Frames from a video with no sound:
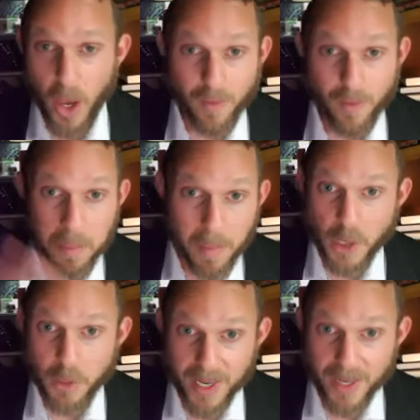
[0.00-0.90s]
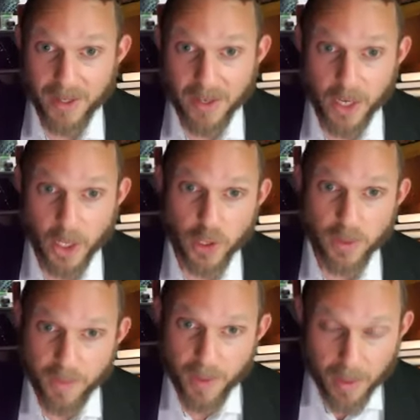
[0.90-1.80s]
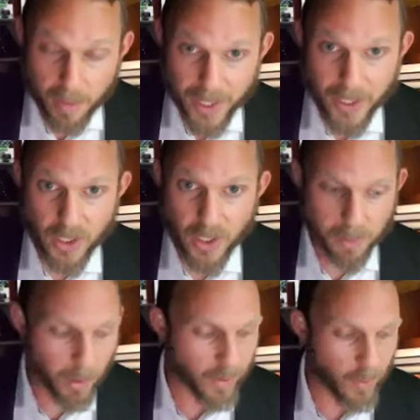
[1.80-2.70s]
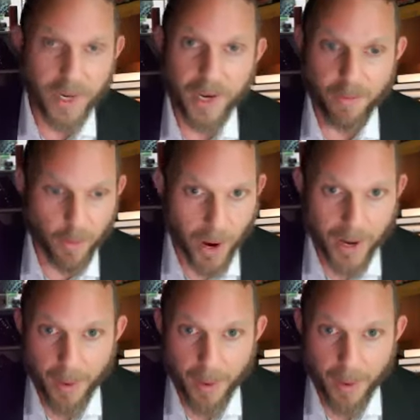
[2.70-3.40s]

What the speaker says: of a much bigger discussion. But this is the part that we need for right